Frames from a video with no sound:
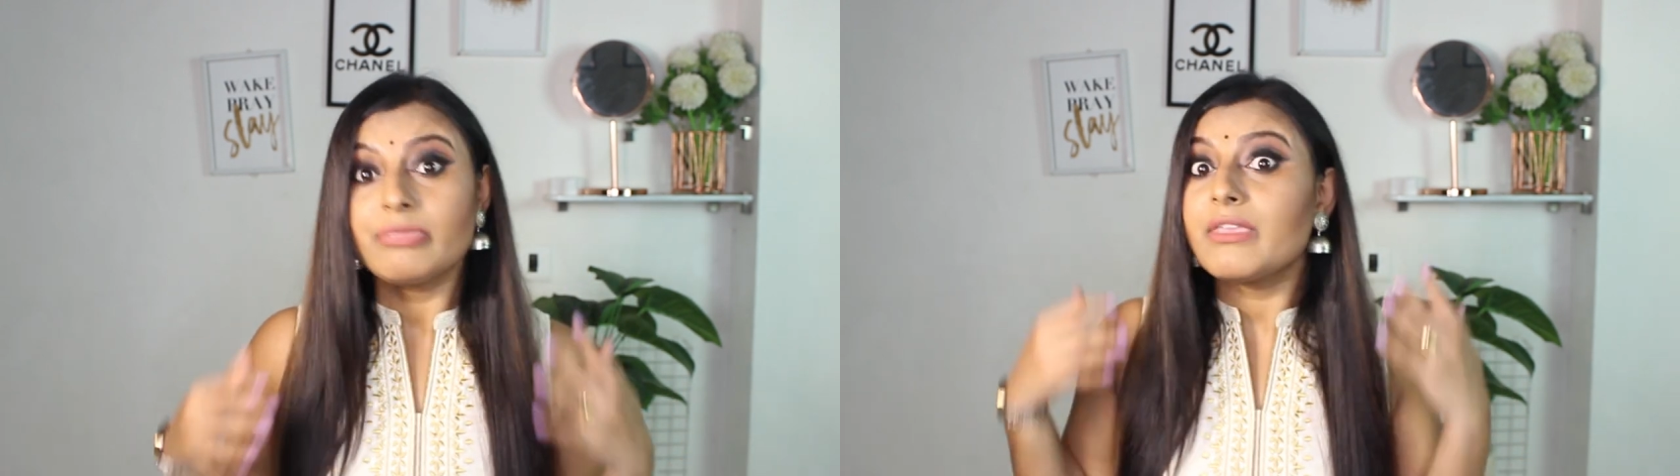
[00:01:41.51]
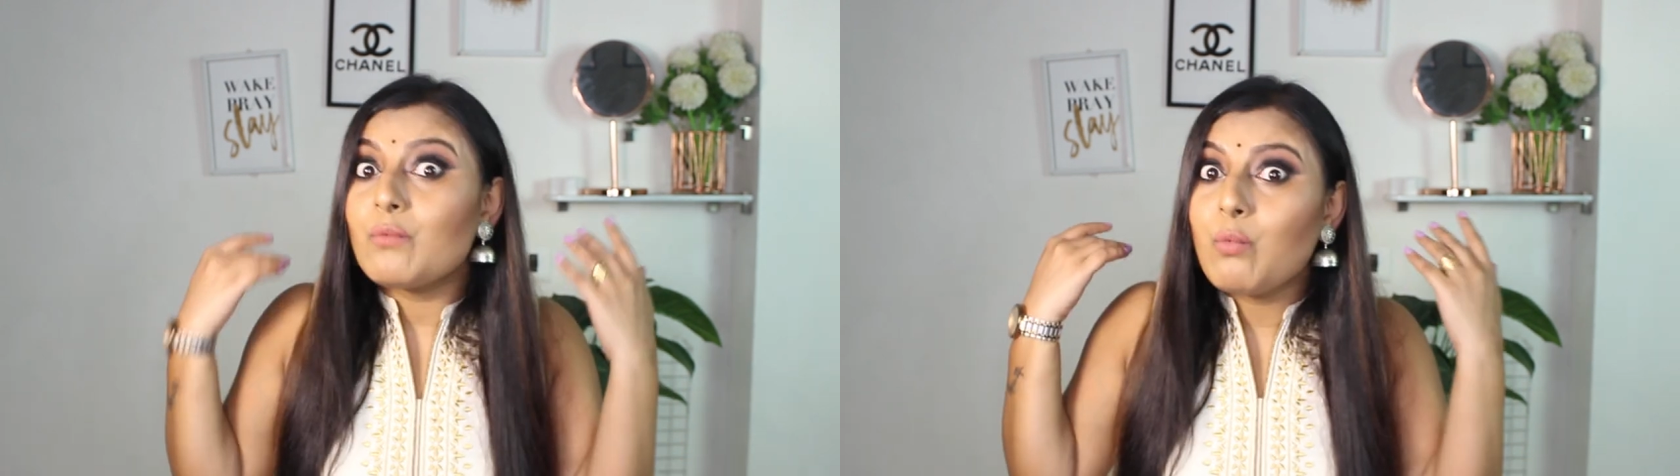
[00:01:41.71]

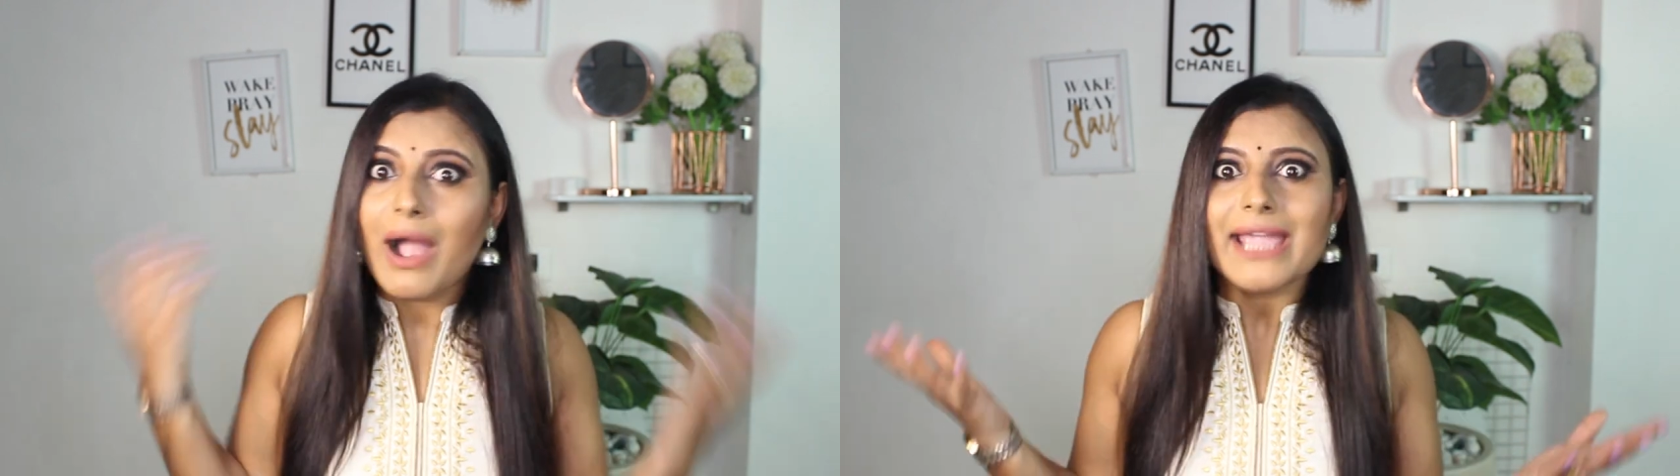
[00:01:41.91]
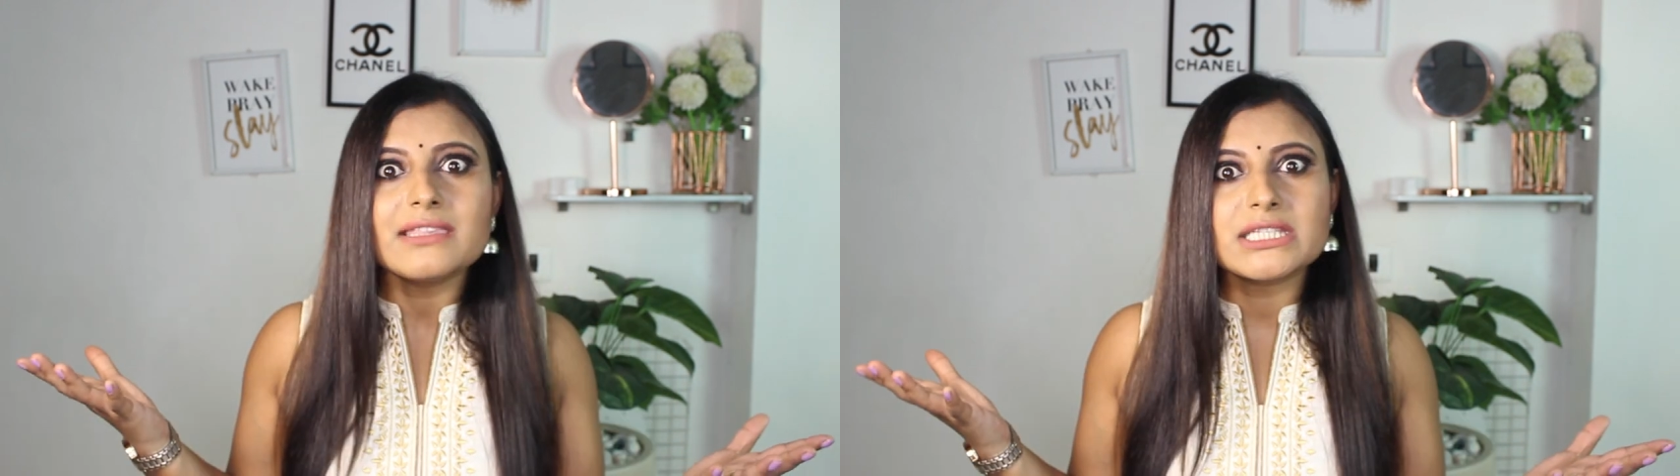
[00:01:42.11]
Then
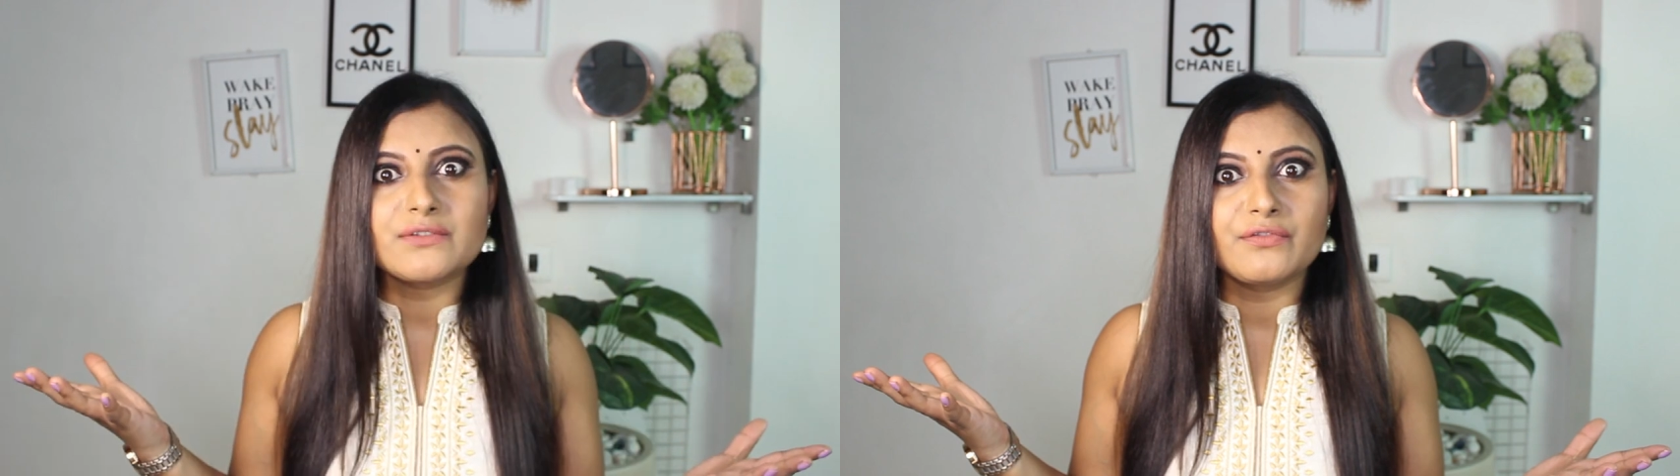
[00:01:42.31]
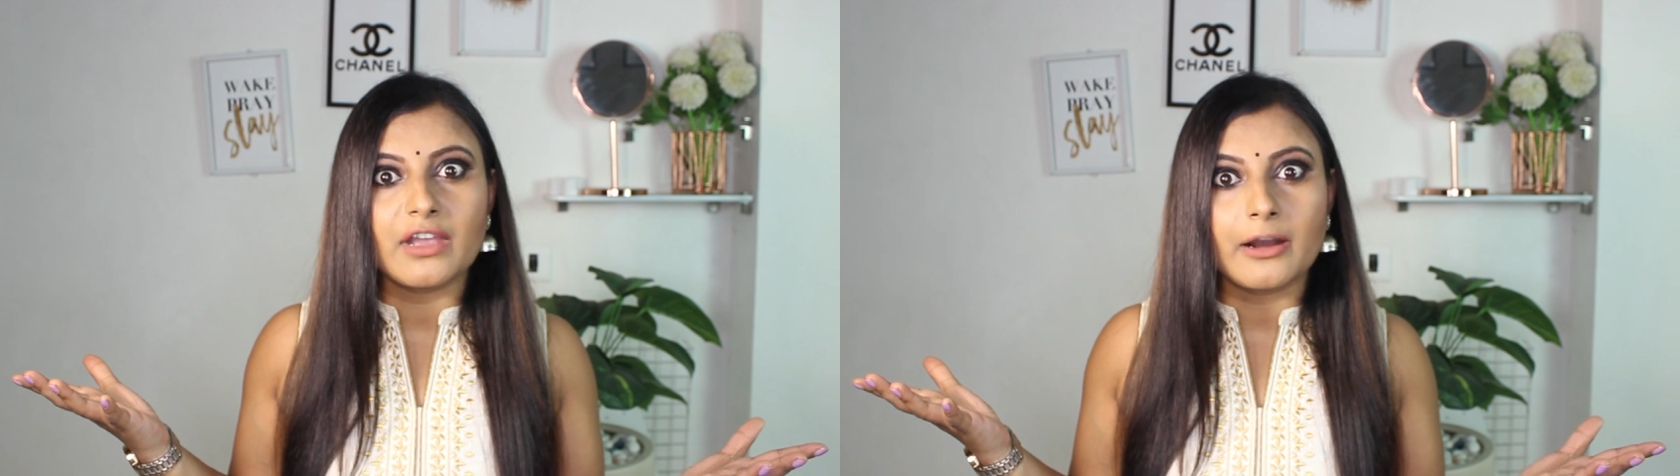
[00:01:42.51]
why
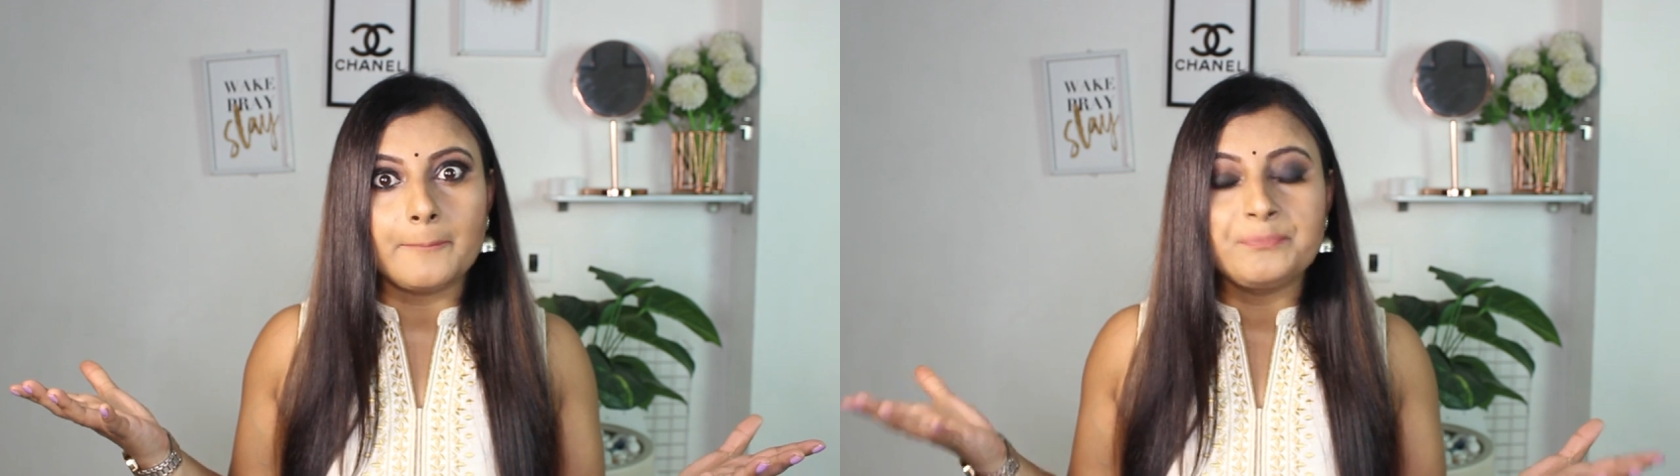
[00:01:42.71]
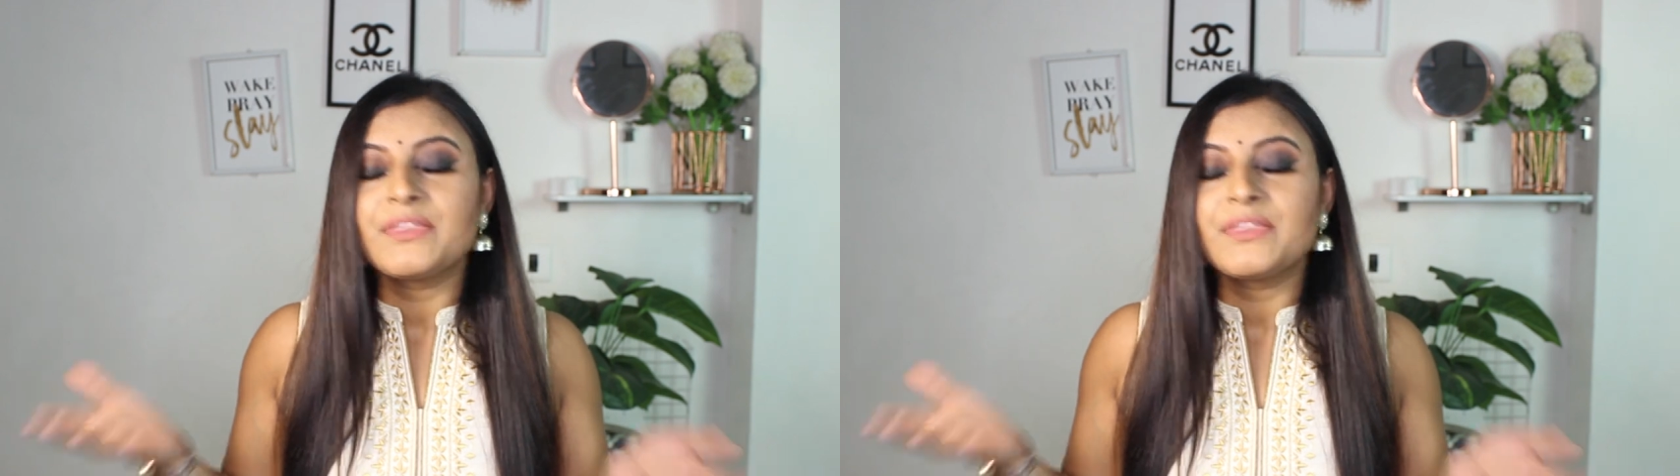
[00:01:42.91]
this fear?